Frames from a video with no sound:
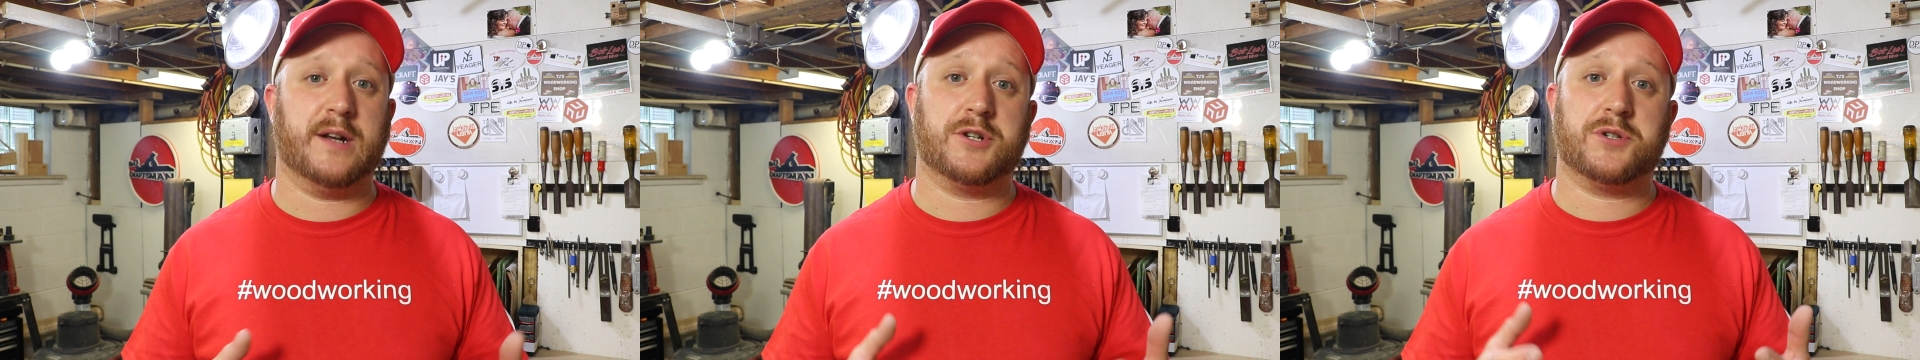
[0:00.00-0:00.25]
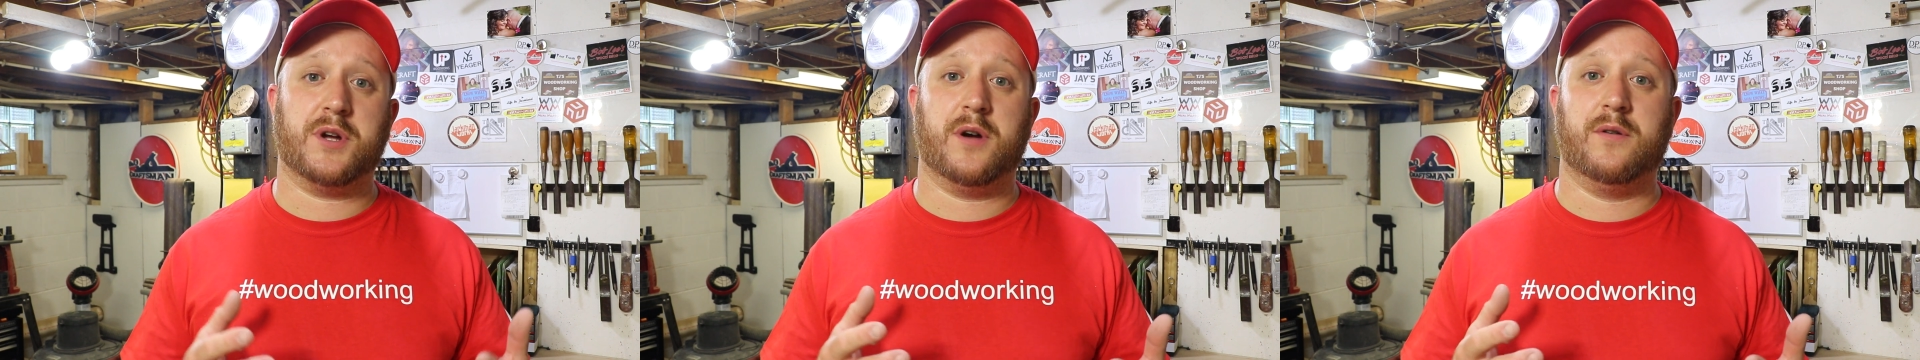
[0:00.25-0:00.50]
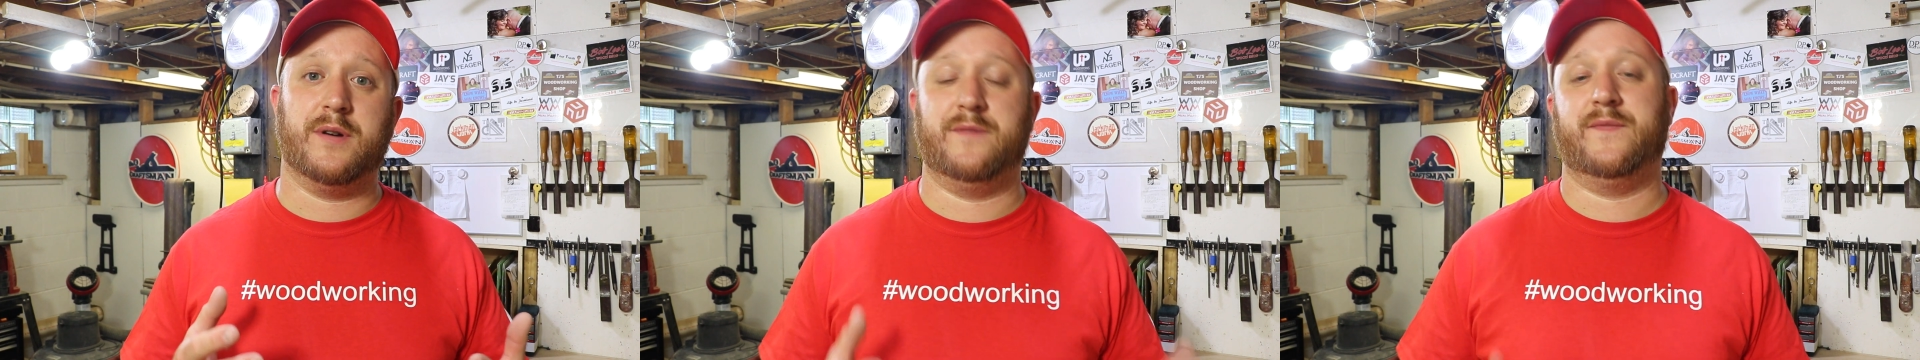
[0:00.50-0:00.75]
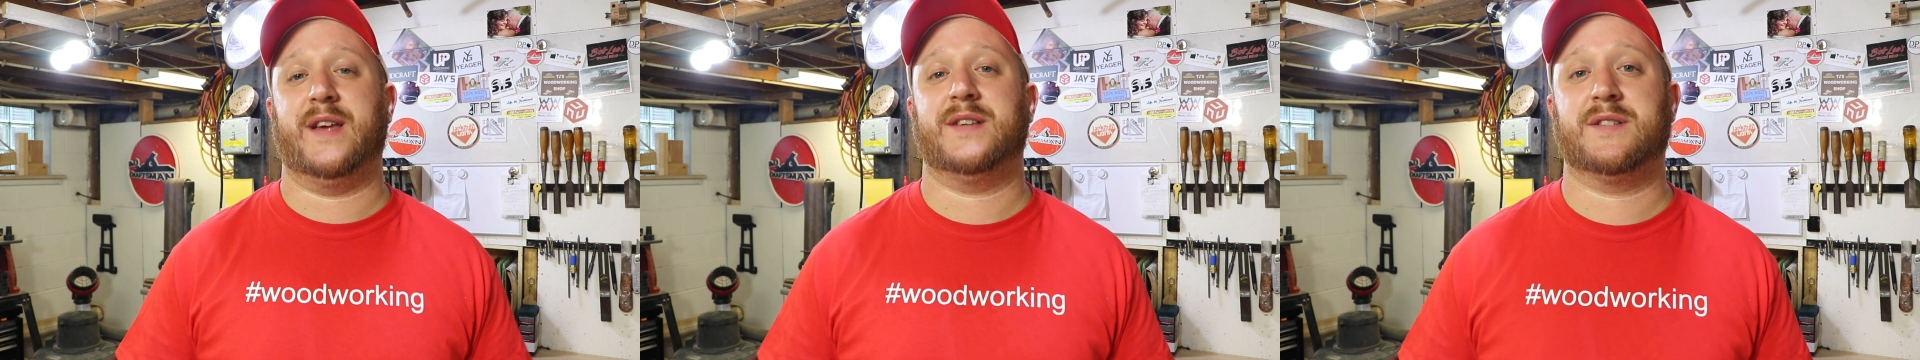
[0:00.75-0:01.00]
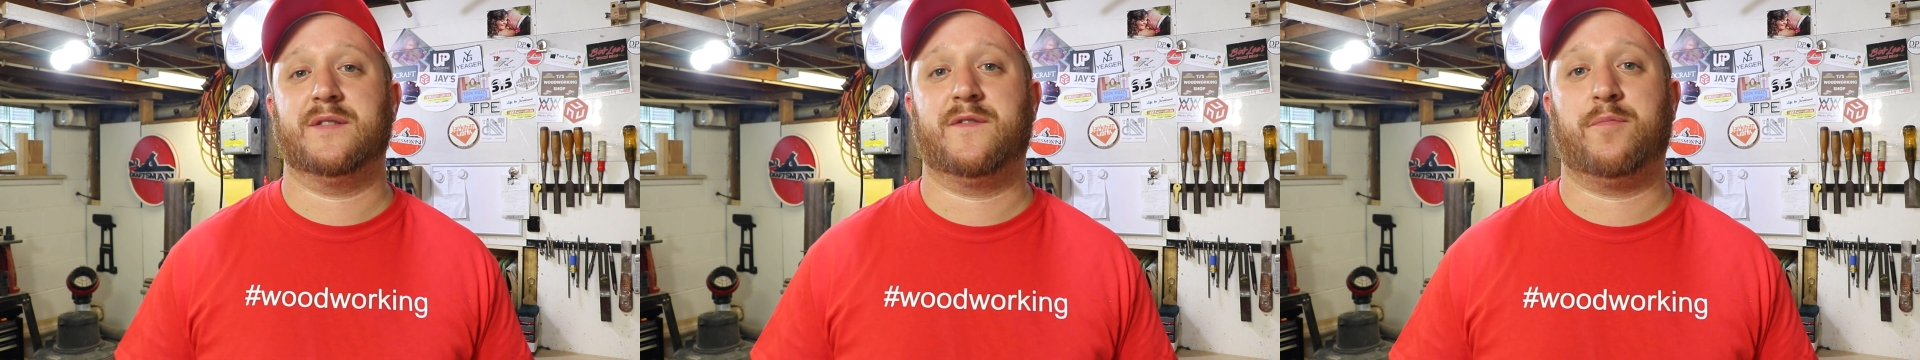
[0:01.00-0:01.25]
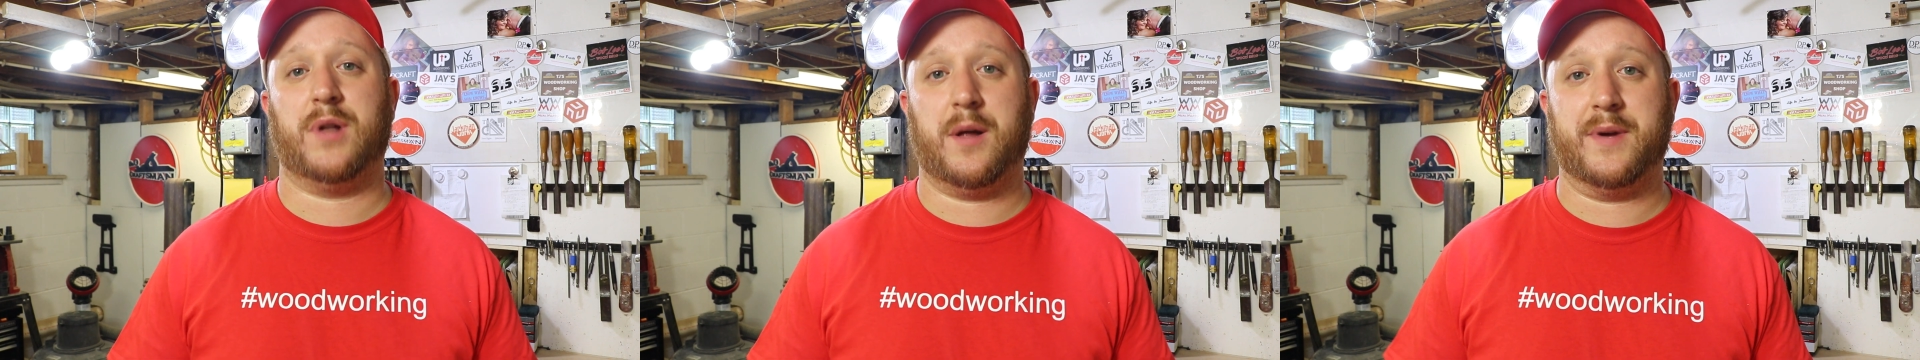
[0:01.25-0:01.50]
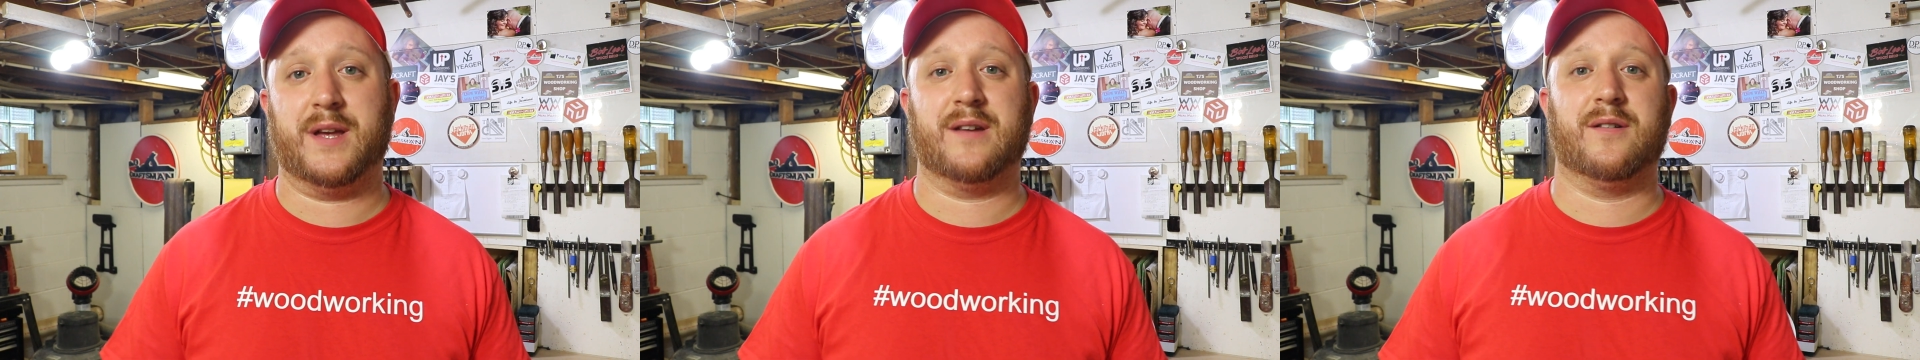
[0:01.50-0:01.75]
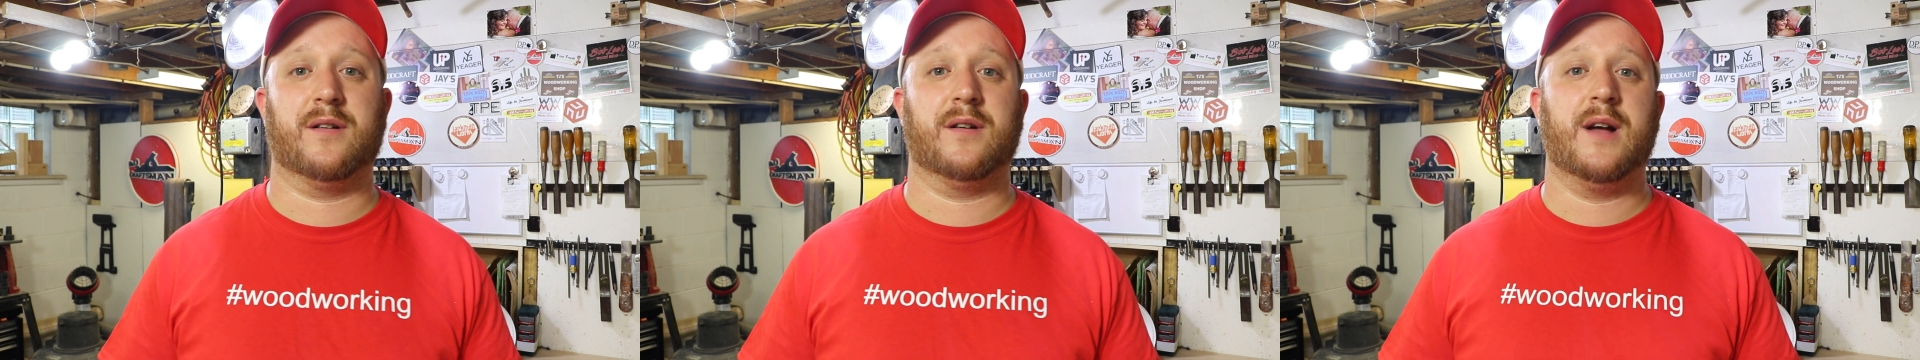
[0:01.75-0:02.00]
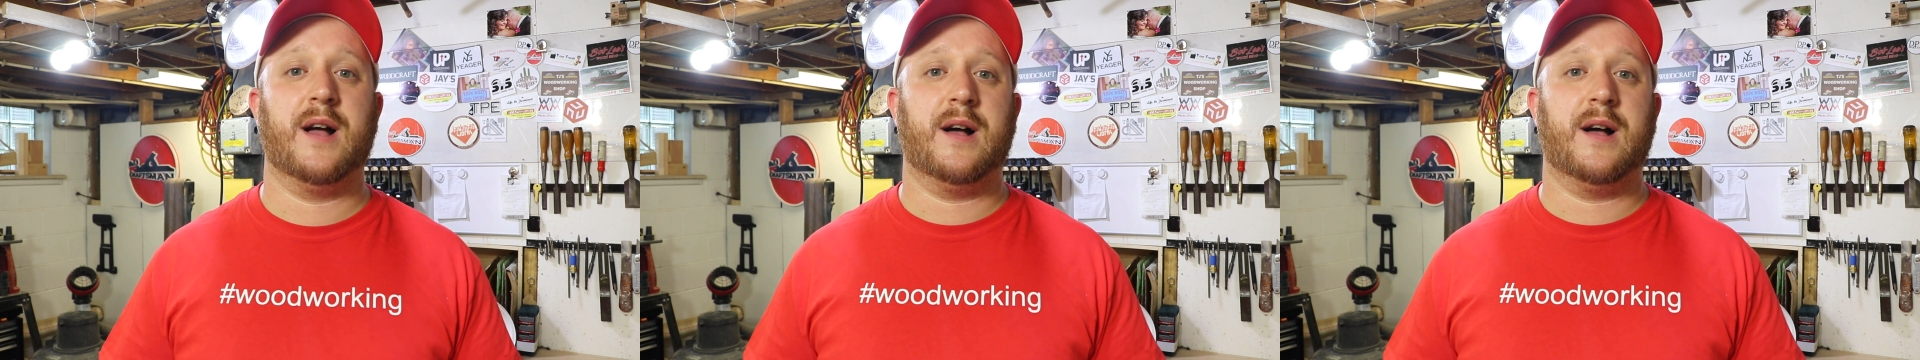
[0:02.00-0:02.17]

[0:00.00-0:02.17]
to show invasive plumbing or